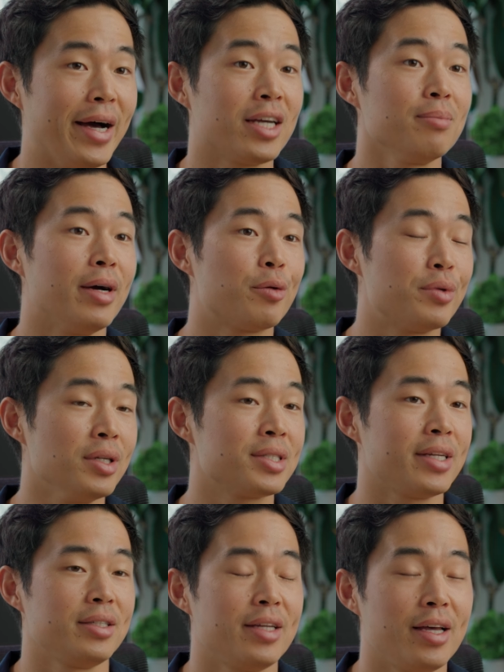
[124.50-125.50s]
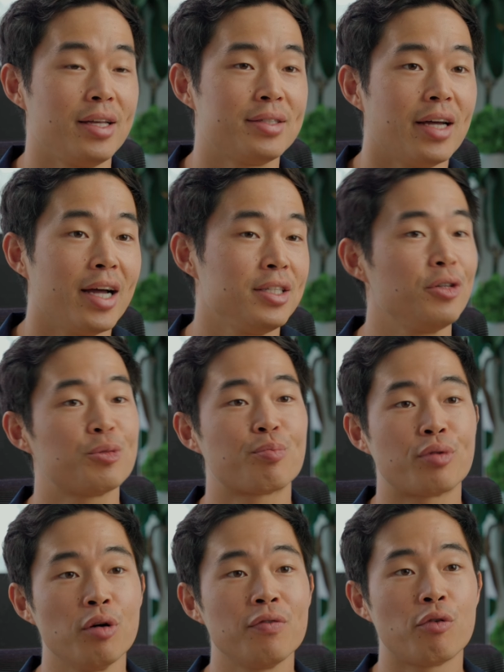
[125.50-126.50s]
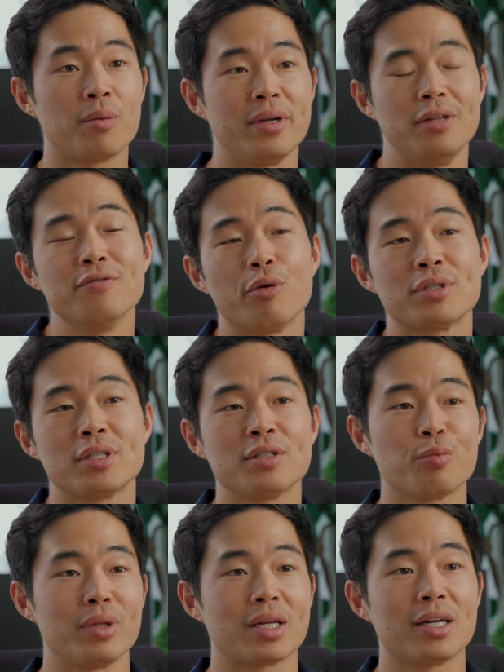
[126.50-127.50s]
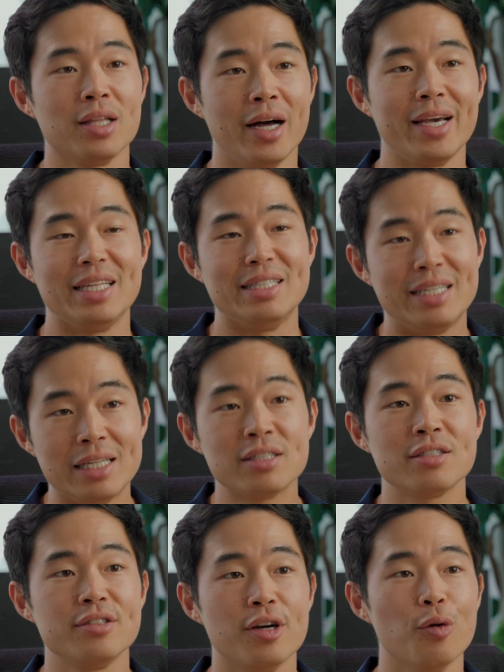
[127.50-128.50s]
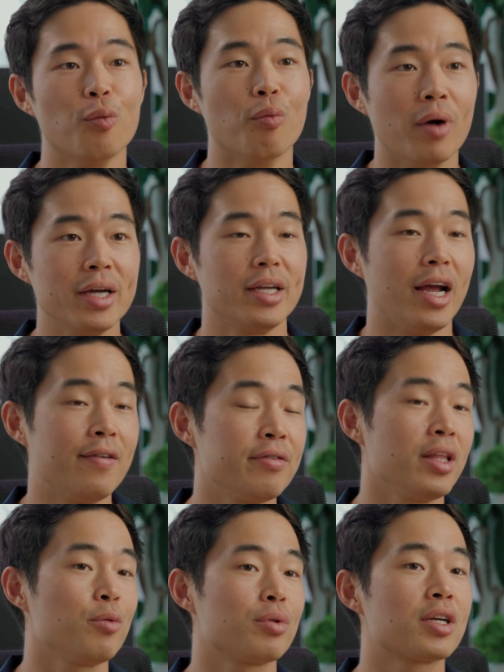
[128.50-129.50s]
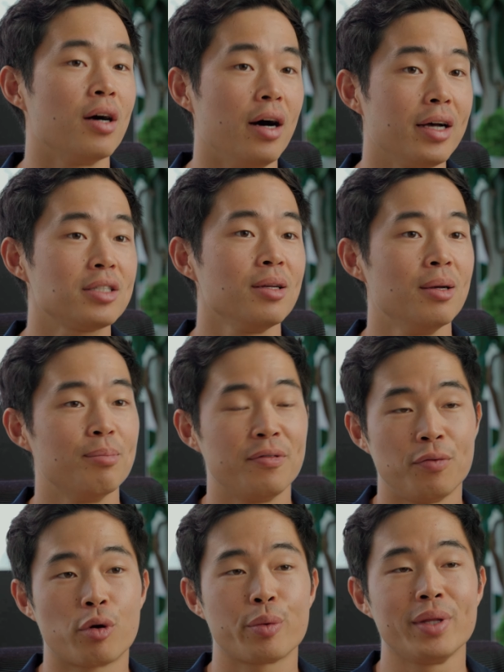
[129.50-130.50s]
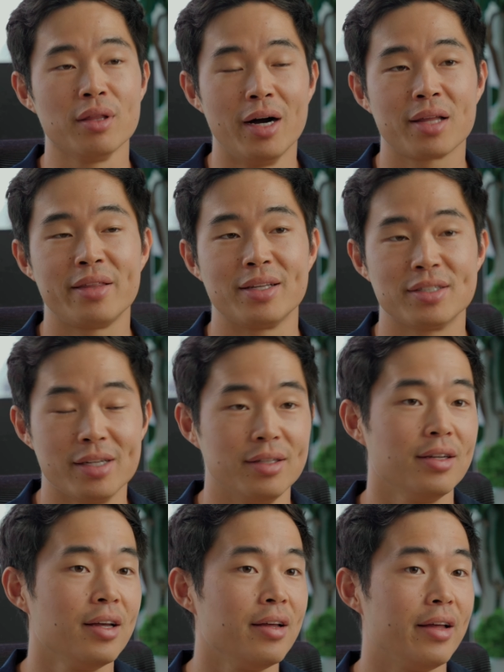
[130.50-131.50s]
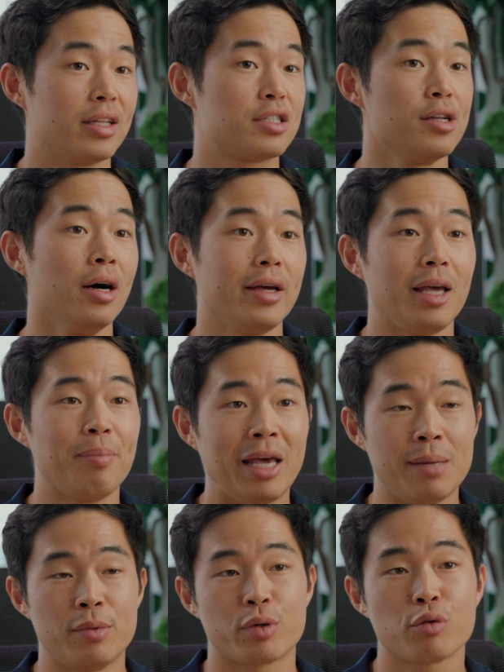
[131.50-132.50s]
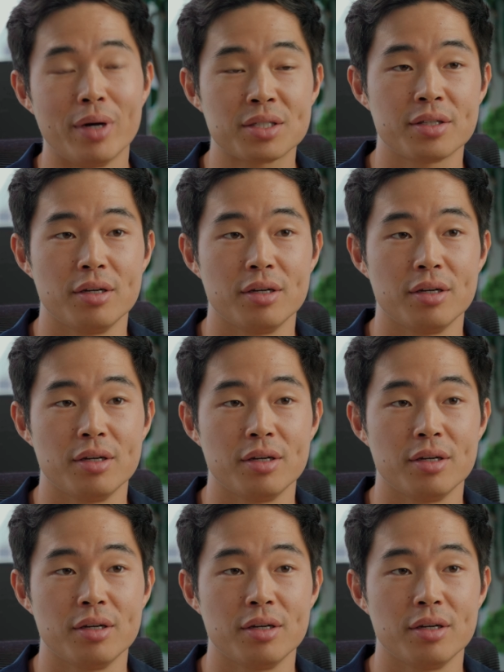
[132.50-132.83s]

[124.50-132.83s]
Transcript: Back in my real estate days, I'd use proforma invoices when a client needed to know what everything would cost before we lock things in. It's not a payment request